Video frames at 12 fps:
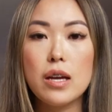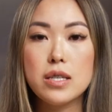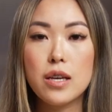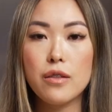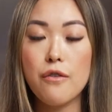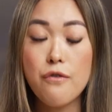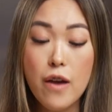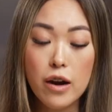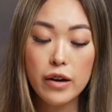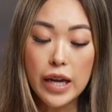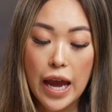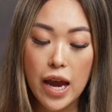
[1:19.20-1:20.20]
until the
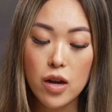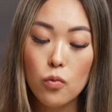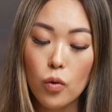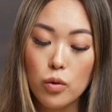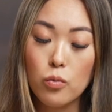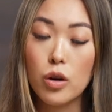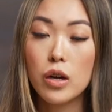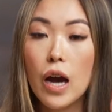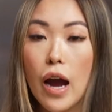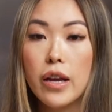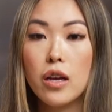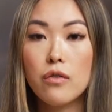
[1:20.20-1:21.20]
very end when we're
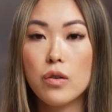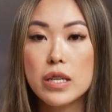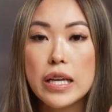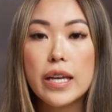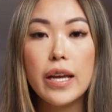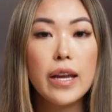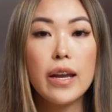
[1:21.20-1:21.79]
kind of kneading